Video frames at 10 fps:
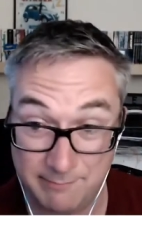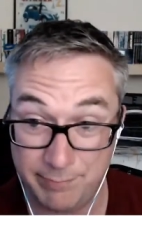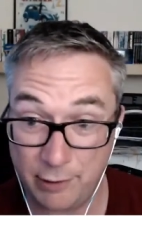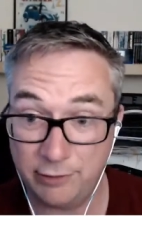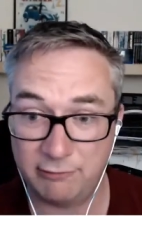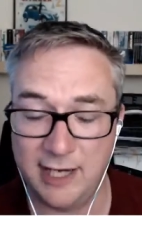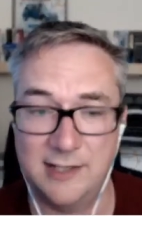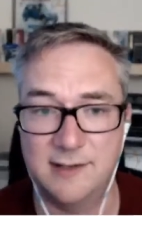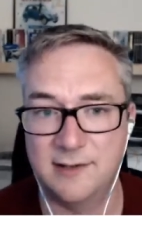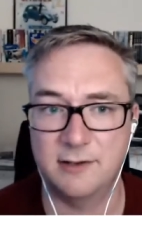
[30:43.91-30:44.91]
both
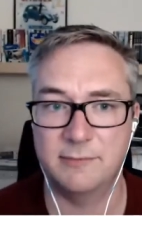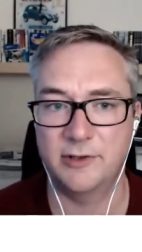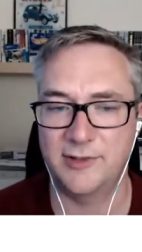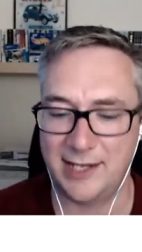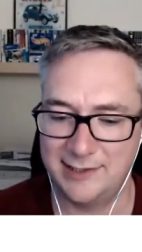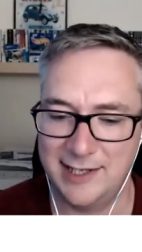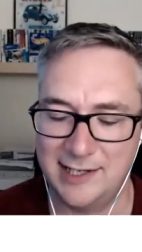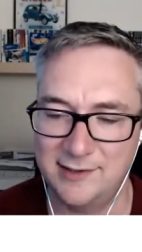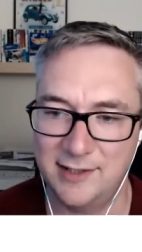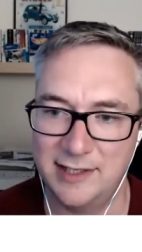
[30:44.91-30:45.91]
races on both Saturday
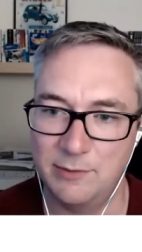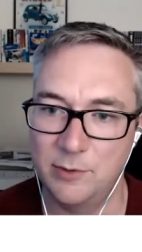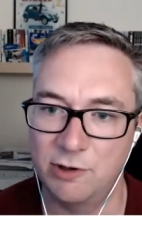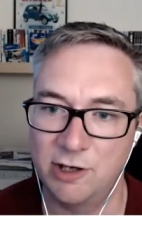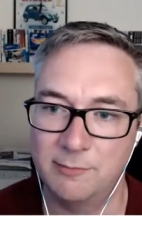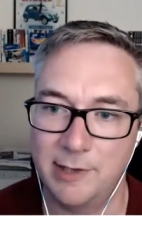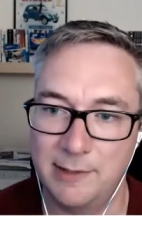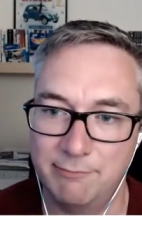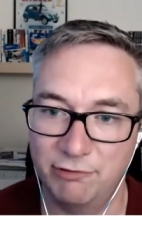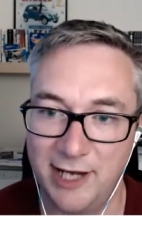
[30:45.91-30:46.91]
and Sunday were run by
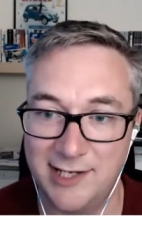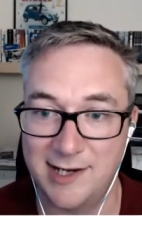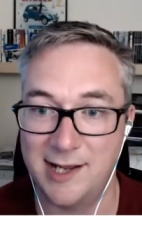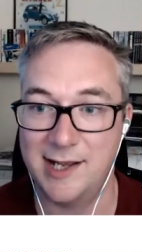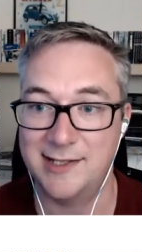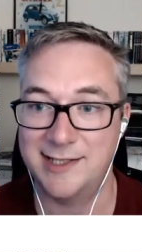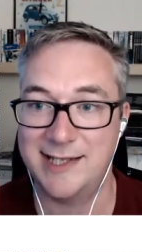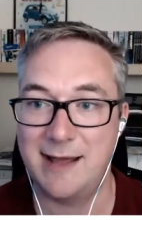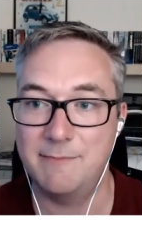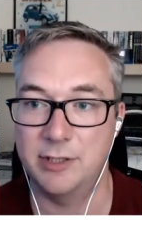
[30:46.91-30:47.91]
Britt
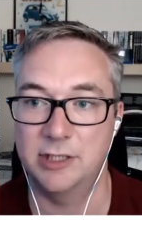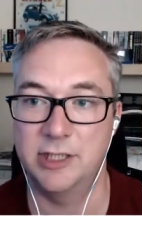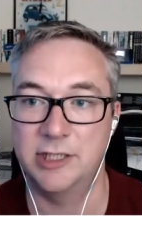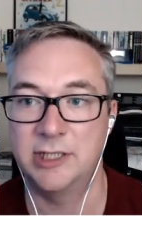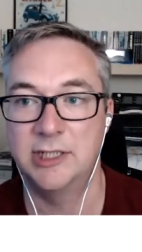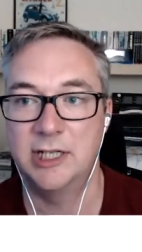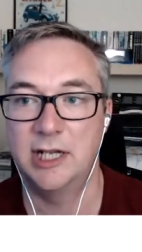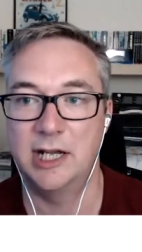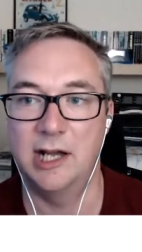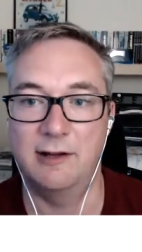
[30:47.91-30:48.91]
Sambird
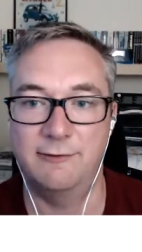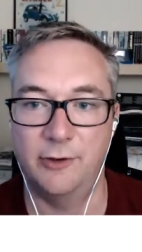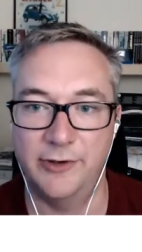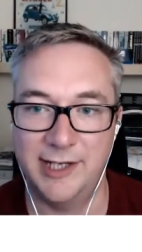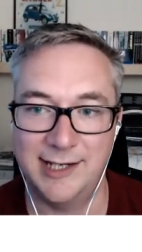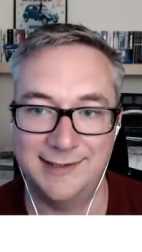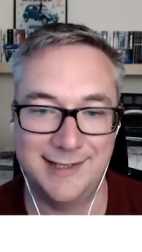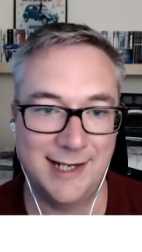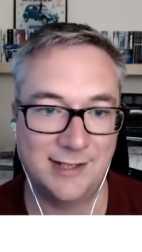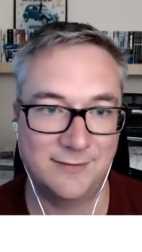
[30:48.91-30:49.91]
for the
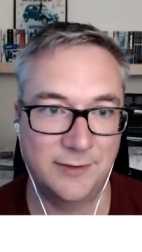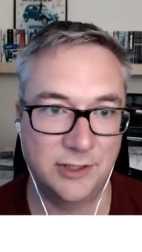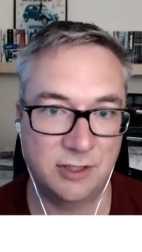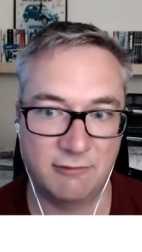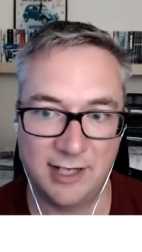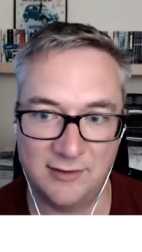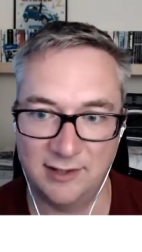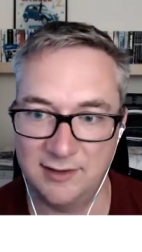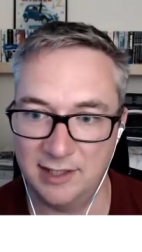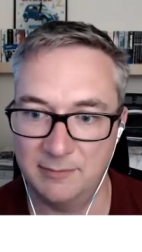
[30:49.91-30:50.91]
DS Virgin
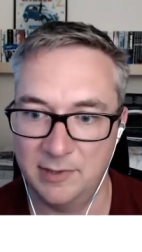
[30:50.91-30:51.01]
Racing team.